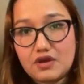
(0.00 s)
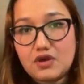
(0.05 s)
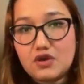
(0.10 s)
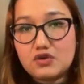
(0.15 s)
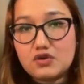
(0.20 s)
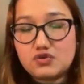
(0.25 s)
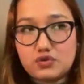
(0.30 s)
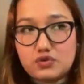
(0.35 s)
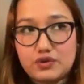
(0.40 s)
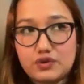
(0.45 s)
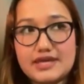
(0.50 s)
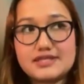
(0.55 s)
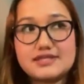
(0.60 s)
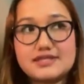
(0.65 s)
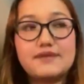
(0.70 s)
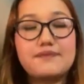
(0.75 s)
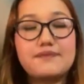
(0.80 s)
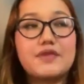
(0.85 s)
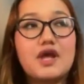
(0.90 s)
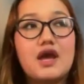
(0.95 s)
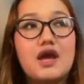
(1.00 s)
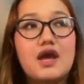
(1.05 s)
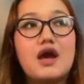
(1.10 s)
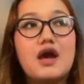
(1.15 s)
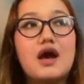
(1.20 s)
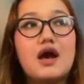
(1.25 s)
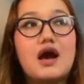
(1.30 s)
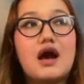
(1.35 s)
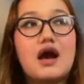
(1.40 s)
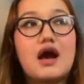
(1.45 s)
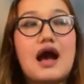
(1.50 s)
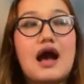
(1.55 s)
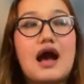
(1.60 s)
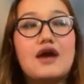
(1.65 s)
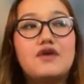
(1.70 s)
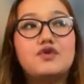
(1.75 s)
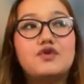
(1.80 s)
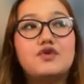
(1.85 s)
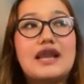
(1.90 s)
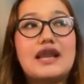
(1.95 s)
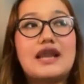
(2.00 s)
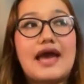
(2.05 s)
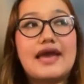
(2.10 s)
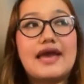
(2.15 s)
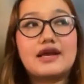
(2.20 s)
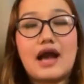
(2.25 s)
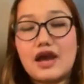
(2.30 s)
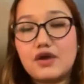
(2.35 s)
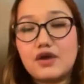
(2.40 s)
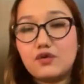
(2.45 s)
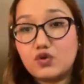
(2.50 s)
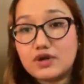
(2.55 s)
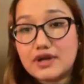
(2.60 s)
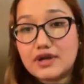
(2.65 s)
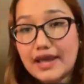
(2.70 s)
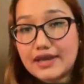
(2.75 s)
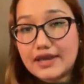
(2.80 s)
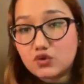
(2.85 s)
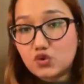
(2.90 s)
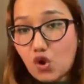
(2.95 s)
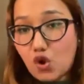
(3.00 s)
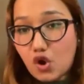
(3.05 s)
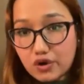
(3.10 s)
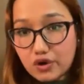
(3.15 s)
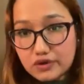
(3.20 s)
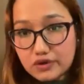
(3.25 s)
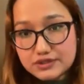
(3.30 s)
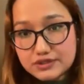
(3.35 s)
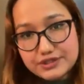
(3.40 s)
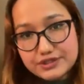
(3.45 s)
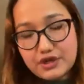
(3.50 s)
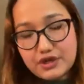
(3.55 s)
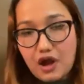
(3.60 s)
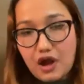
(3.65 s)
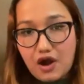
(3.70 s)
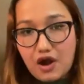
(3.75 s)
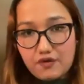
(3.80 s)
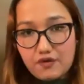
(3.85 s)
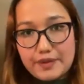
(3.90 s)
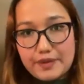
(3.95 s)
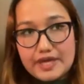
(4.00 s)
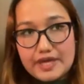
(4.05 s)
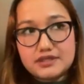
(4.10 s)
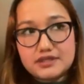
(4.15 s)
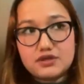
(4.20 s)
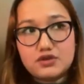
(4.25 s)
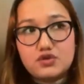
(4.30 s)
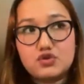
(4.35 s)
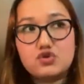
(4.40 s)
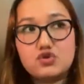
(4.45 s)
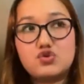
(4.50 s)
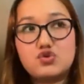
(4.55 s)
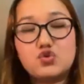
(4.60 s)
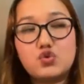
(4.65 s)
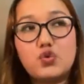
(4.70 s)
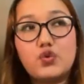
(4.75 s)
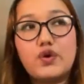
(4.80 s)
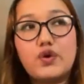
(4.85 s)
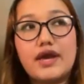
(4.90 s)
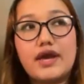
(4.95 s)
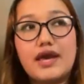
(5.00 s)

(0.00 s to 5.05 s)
so yes i would like i would like to urge the government to